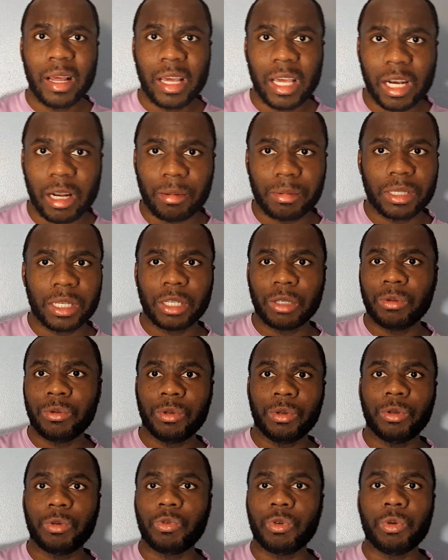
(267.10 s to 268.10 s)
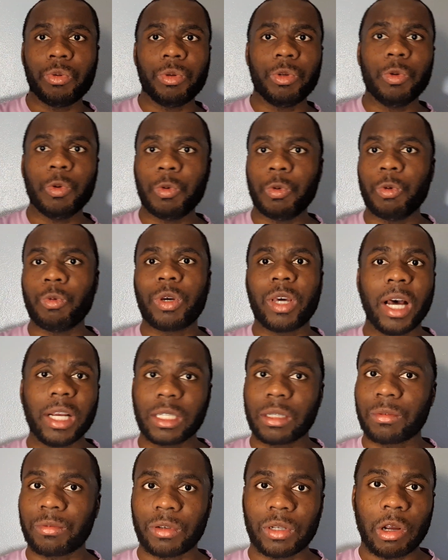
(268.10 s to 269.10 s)
You know what I'm saying? You
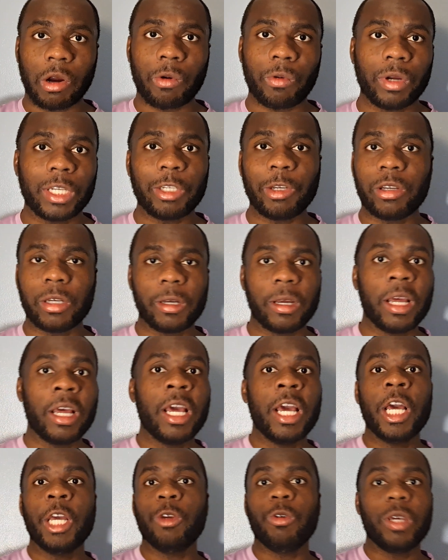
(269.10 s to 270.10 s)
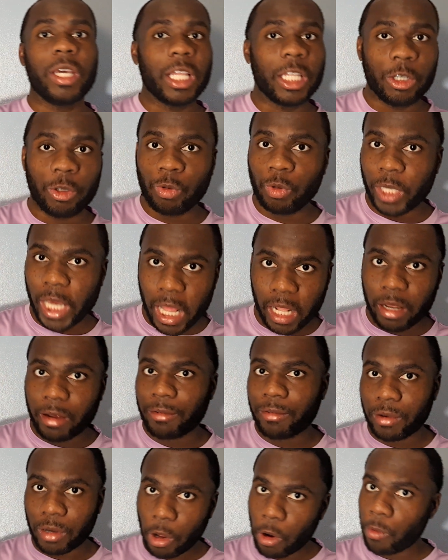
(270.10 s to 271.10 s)
cussing for no reason. You yelling
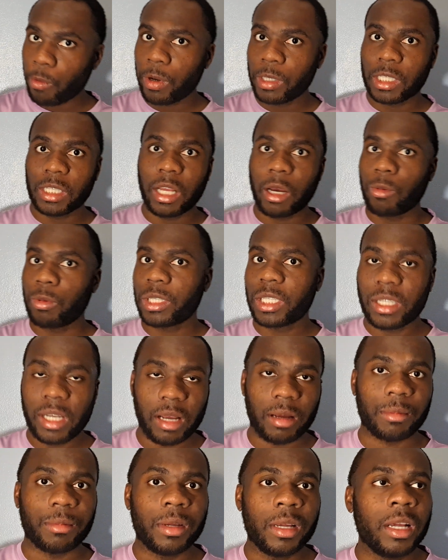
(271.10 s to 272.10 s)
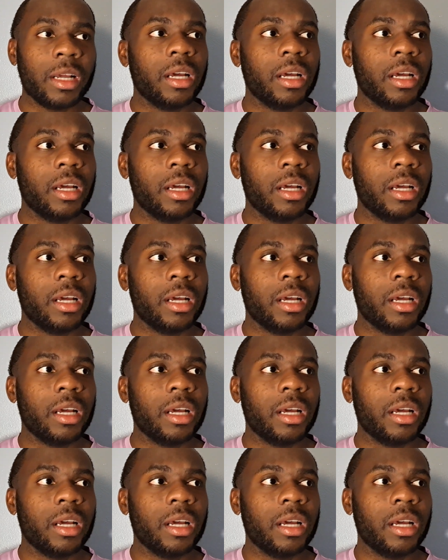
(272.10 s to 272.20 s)
for no reason. Like, what's up?